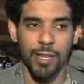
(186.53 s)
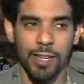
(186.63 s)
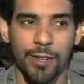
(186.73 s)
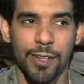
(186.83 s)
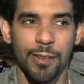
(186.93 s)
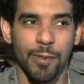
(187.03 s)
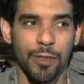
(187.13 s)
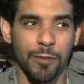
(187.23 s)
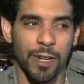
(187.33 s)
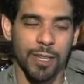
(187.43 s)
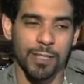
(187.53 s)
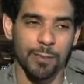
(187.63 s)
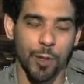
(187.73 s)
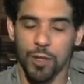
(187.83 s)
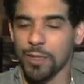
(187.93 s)
And you, but the funny thing is,
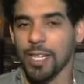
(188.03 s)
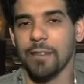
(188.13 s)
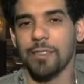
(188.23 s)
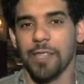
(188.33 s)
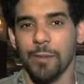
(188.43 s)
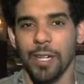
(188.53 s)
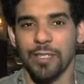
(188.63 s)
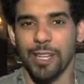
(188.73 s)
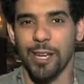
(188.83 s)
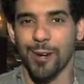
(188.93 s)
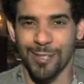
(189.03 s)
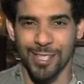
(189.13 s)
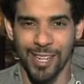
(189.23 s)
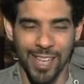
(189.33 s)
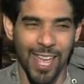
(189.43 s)
both of us have the same mindset
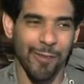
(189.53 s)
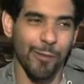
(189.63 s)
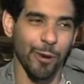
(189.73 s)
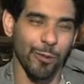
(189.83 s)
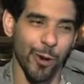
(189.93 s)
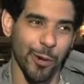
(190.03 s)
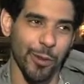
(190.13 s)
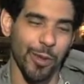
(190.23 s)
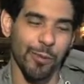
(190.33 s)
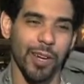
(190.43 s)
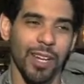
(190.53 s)
coach, and we both work with them.